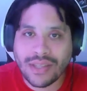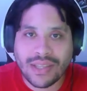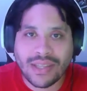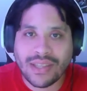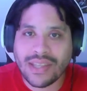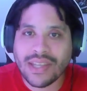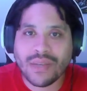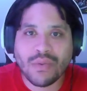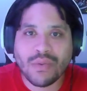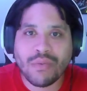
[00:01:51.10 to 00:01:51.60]

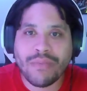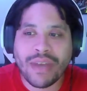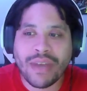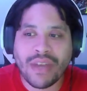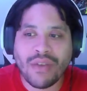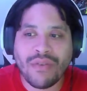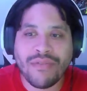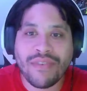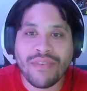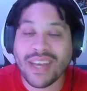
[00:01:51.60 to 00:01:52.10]
this will make
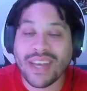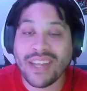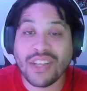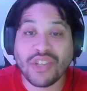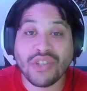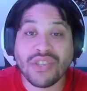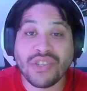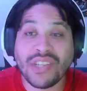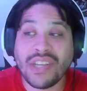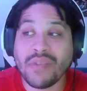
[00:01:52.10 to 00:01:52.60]
you forget that
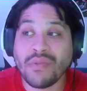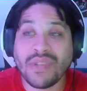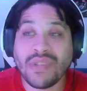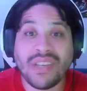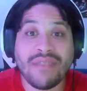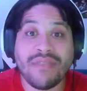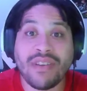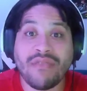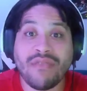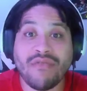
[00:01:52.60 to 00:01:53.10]
John Cena was
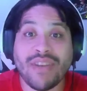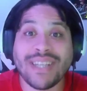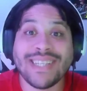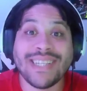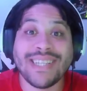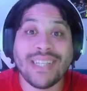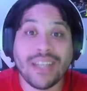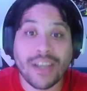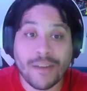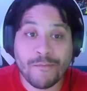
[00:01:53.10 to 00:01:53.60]
even in
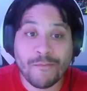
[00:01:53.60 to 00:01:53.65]
wrestling.